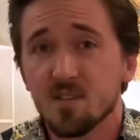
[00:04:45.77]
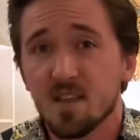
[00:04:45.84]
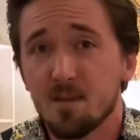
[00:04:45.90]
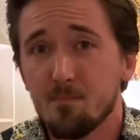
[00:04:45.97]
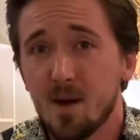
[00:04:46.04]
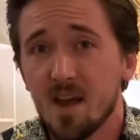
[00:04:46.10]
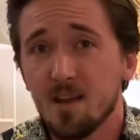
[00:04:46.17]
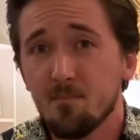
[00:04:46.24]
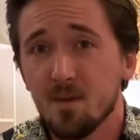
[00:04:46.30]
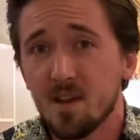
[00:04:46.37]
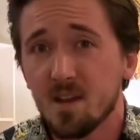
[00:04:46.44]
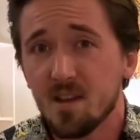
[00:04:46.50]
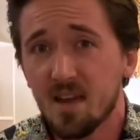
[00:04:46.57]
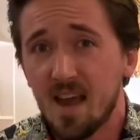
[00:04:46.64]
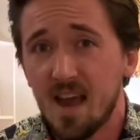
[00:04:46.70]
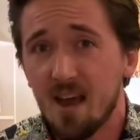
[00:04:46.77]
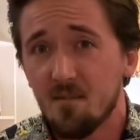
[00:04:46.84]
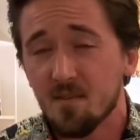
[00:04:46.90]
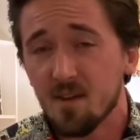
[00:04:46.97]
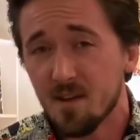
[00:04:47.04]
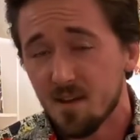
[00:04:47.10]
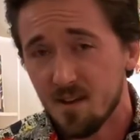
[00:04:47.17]
in my opinion to have
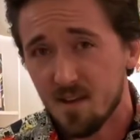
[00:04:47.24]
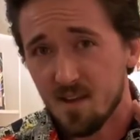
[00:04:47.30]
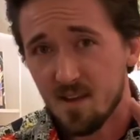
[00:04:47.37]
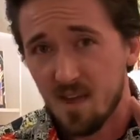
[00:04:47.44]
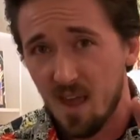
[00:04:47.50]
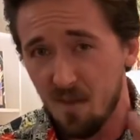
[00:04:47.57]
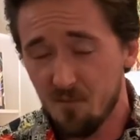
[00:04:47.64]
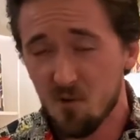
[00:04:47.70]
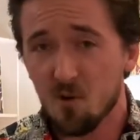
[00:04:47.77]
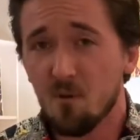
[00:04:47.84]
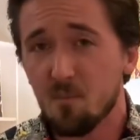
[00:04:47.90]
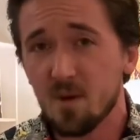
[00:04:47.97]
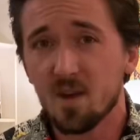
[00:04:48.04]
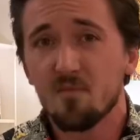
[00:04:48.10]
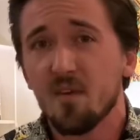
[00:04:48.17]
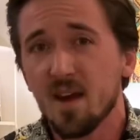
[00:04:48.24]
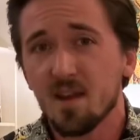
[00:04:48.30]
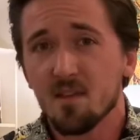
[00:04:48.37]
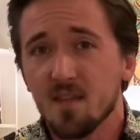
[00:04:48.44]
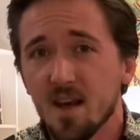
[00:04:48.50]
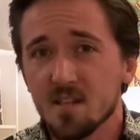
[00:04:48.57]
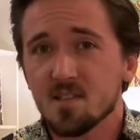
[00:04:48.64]
if you're a big fan of
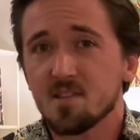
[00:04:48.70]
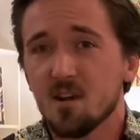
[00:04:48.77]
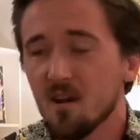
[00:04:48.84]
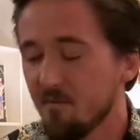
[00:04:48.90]
that stuff.